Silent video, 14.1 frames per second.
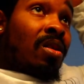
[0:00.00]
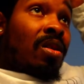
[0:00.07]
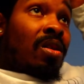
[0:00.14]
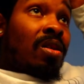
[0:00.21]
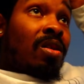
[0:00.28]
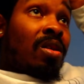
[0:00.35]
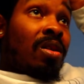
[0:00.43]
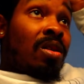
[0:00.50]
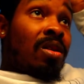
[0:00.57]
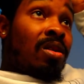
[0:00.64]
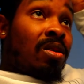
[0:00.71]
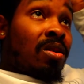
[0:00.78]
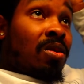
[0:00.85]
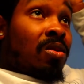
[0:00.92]
Get that
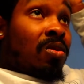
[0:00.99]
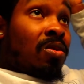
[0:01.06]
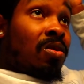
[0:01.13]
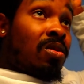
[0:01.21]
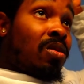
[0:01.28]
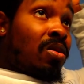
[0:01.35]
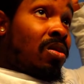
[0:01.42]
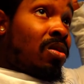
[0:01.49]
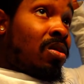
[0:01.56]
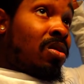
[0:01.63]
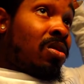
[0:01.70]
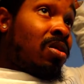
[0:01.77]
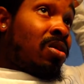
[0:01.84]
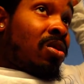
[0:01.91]
nice little
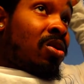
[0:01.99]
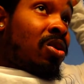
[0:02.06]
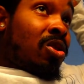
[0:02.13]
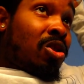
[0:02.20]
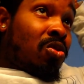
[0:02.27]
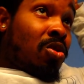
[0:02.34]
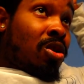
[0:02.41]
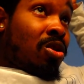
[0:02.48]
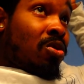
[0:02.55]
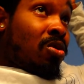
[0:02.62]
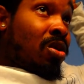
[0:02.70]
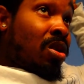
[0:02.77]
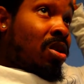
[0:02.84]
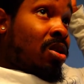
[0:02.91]

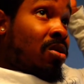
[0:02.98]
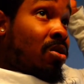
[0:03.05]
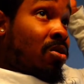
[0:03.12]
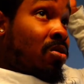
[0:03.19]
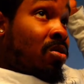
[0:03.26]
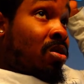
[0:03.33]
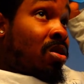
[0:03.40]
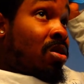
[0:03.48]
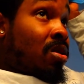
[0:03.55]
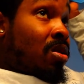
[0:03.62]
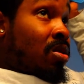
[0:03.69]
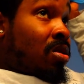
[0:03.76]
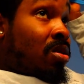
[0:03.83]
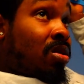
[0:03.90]
swirl going on.
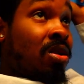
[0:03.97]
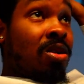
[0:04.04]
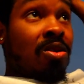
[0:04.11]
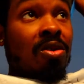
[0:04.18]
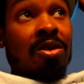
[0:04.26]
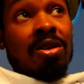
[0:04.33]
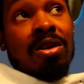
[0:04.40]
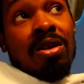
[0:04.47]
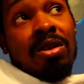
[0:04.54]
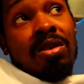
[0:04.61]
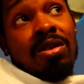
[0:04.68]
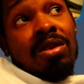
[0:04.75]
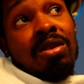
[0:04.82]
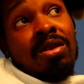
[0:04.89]
It's hard
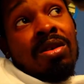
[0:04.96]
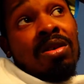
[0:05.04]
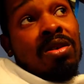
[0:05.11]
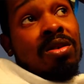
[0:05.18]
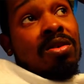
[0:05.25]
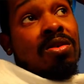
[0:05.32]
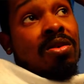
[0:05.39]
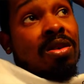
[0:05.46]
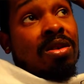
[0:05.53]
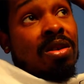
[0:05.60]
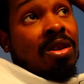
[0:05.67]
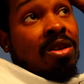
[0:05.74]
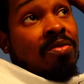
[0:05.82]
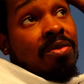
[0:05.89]
trying to
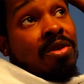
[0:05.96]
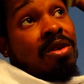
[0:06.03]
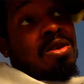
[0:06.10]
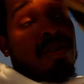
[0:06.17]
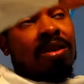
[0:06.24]
keep your